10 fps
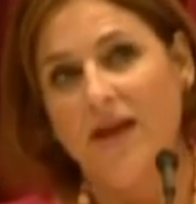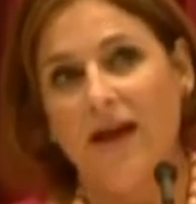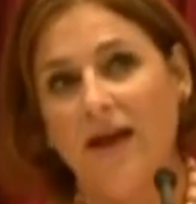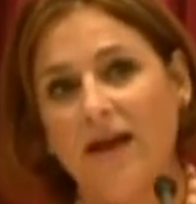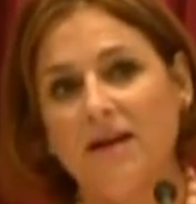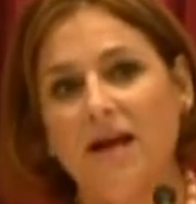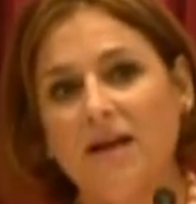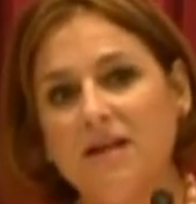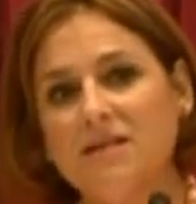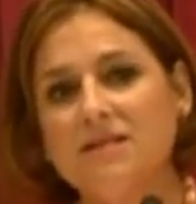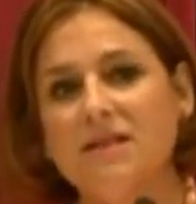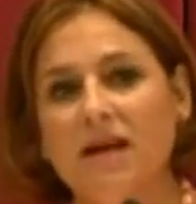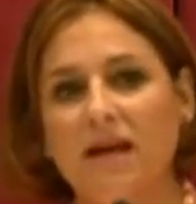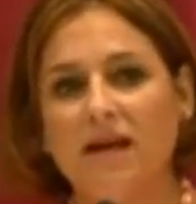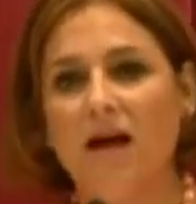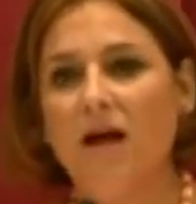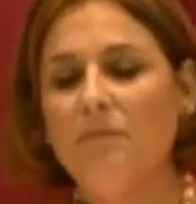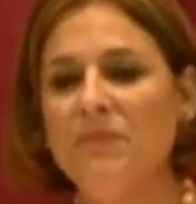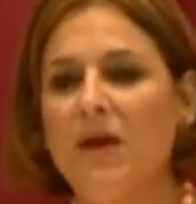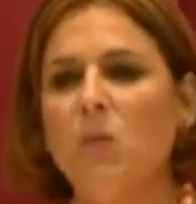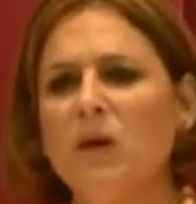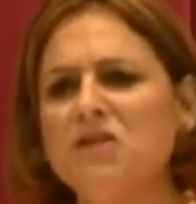And, and he's like, um, when